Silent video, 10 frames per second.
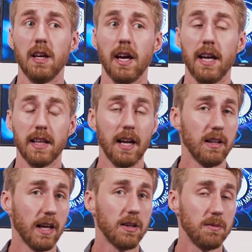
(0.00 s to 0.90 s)
hey,
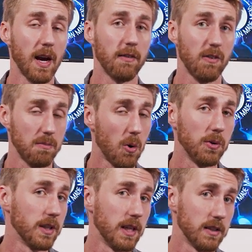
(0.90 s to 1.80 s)
that could have a
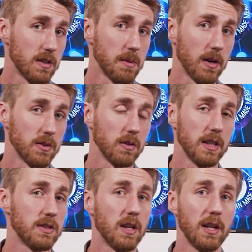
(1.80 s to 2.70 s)
mold in it somehow, so
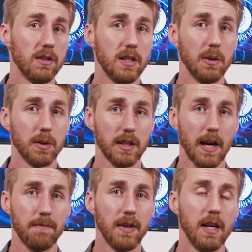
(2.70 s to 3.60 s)
let's not deal with
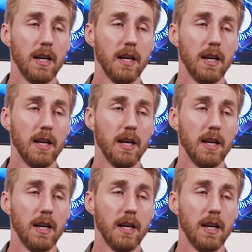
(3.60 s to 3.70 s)
that.